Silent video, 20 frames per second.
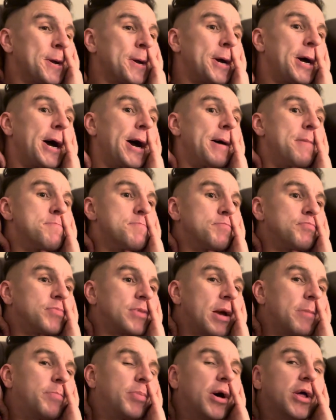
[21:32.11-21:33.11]

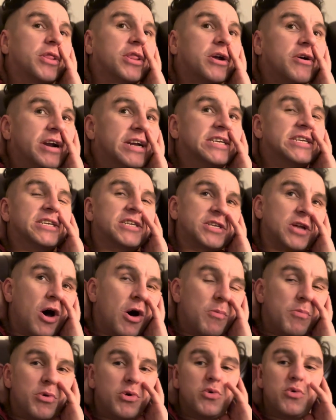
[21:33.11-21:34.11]
But there is a
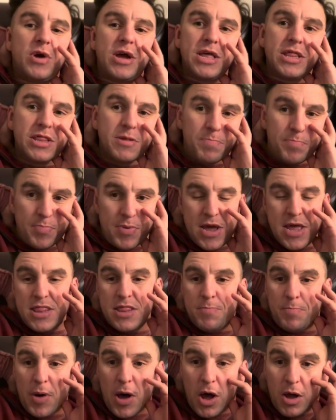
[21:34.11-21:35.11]
sample in
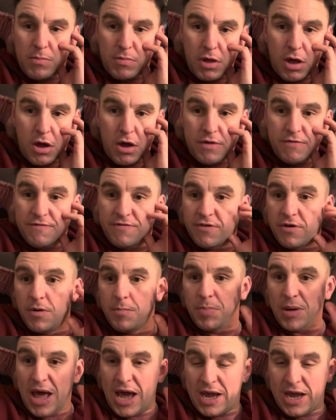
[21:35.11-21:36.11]
the pipeline for a
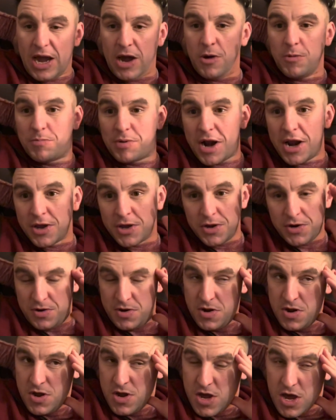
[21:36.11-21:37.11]
Blackout Brecon,